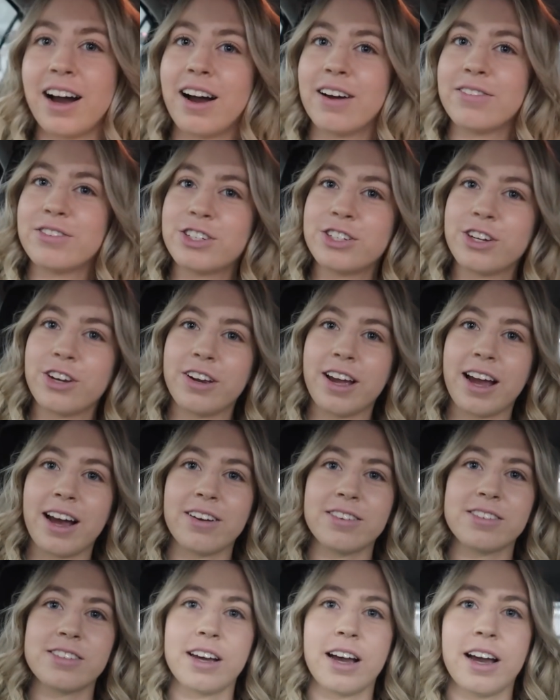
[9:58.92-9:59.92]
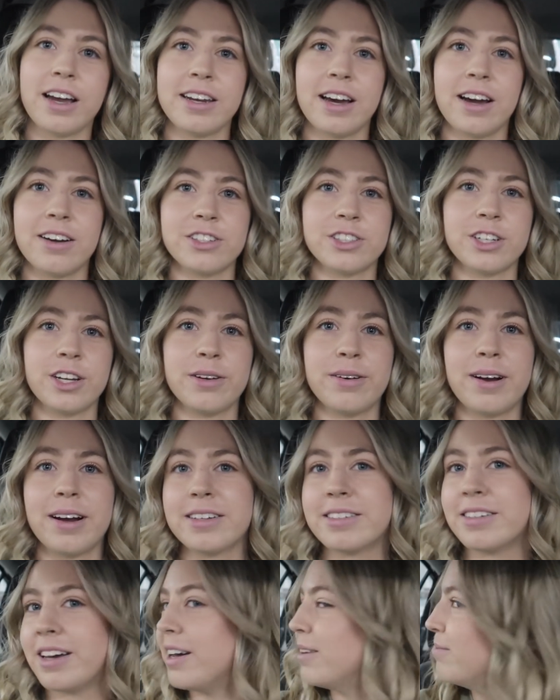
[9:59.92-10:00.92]
I'll have to show you outside. I'll show you
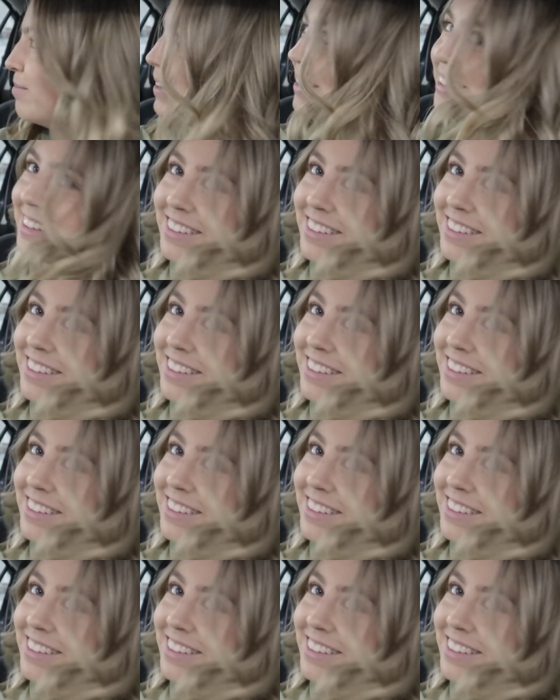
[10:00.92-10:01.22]
outside. But